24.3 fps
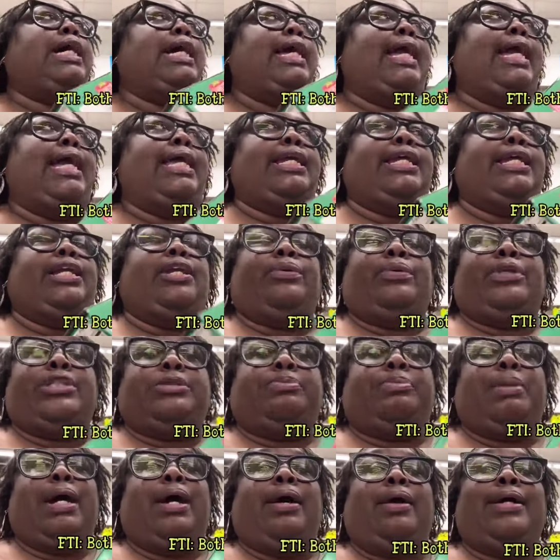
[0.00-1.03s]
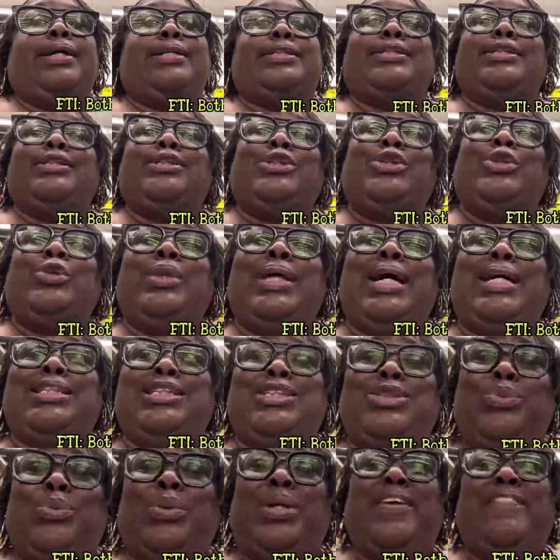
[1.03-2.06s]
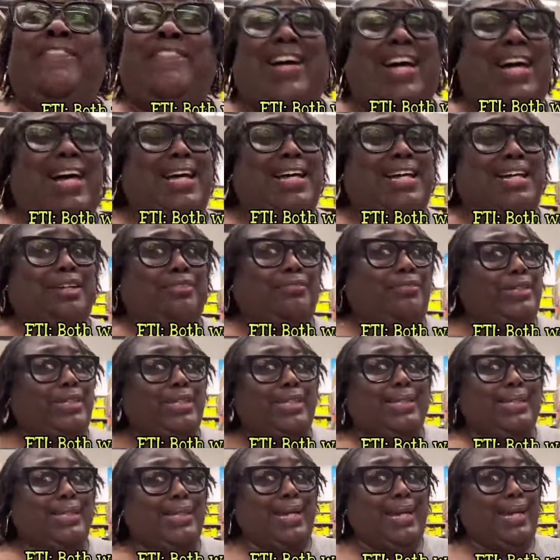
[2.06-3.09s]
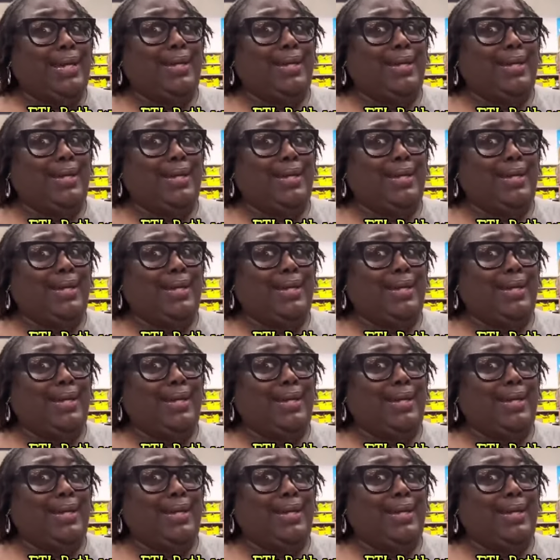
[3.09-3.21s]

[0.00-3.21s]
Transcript: And it don't expire until 2025.